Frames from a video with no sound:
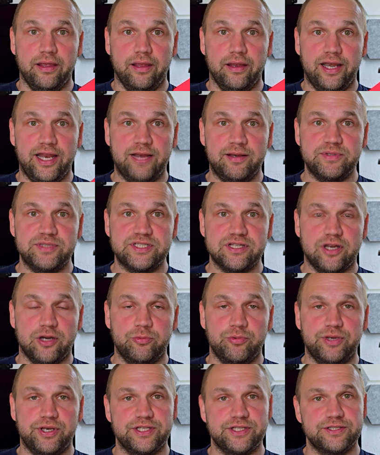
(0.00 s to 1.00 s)
let me start
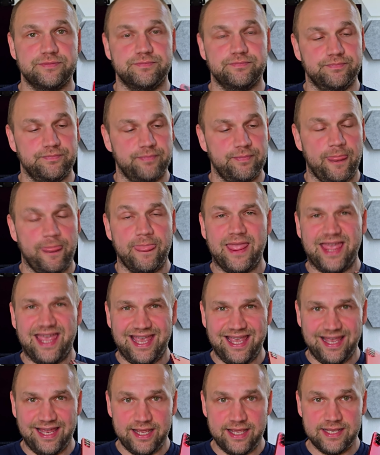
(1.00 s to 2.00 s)
with this.
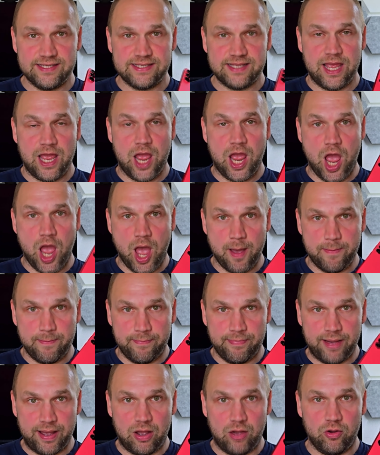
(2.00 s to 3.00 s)
It is a
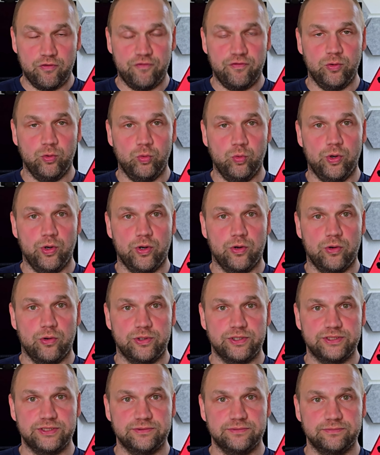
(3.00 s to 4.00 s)
powerful
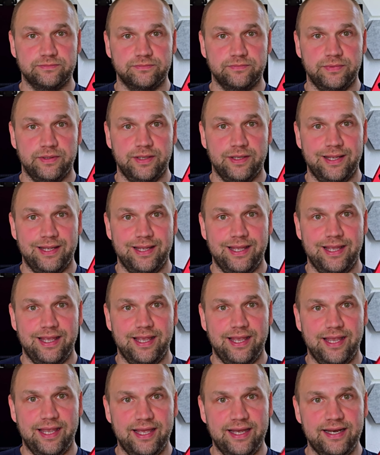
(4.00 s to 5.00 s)
workhorse.
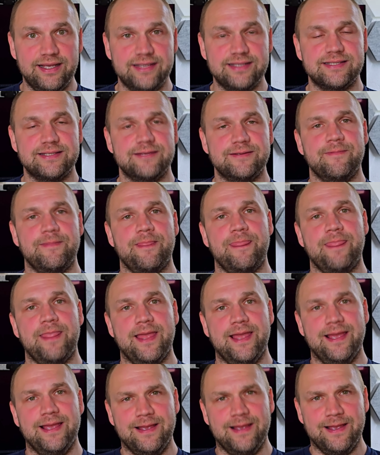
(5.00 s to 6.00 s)
It is
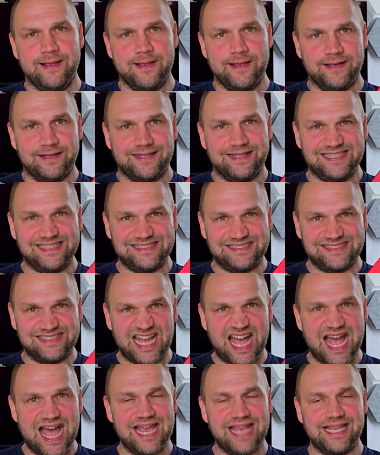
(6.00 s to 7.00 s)

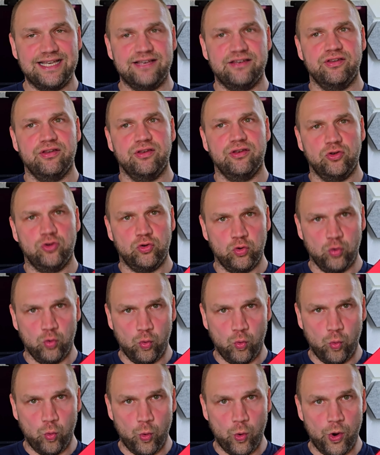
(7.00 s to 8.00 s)
designed to
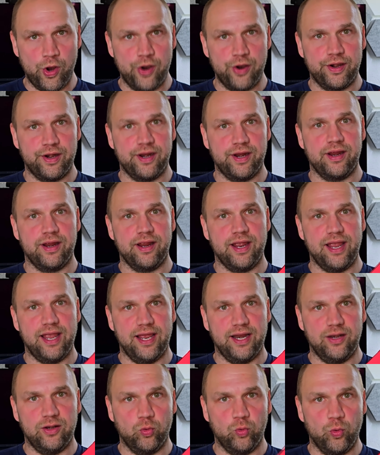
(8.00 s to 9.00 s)
work
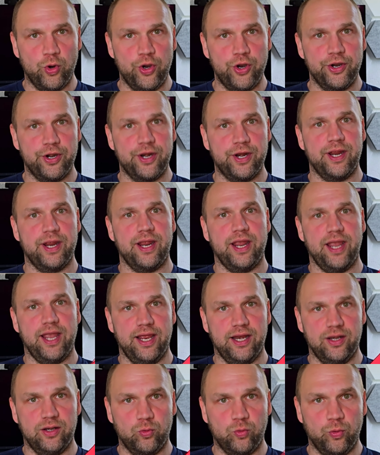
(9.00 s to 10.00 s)
and work
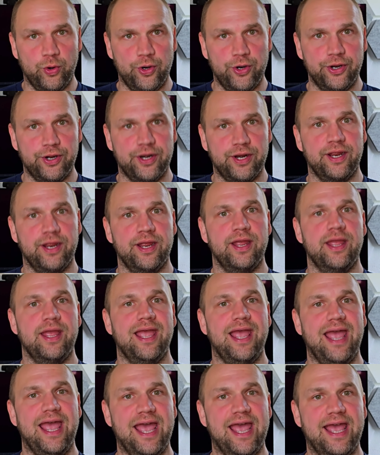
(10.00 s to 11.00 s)
and work,
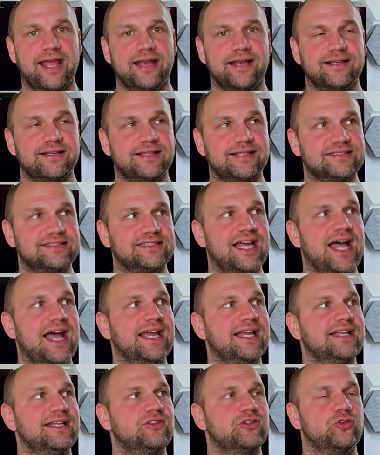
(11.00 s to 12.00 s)
and
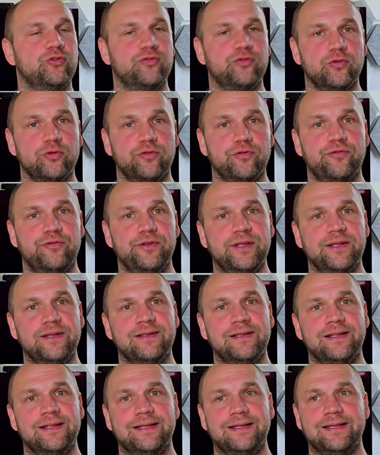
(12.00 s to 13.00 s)
designed to
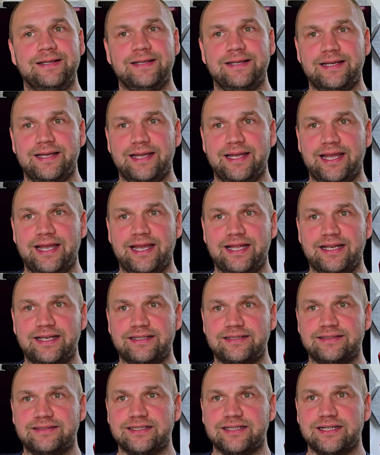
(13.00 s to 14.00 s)
fulfill
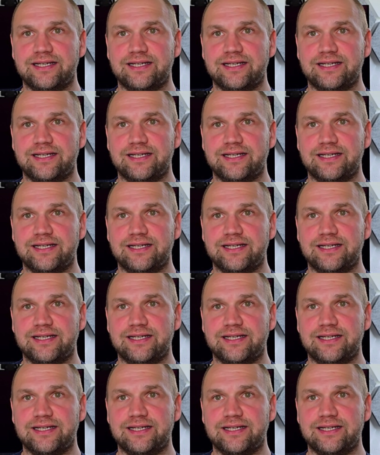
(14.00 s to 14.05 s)
and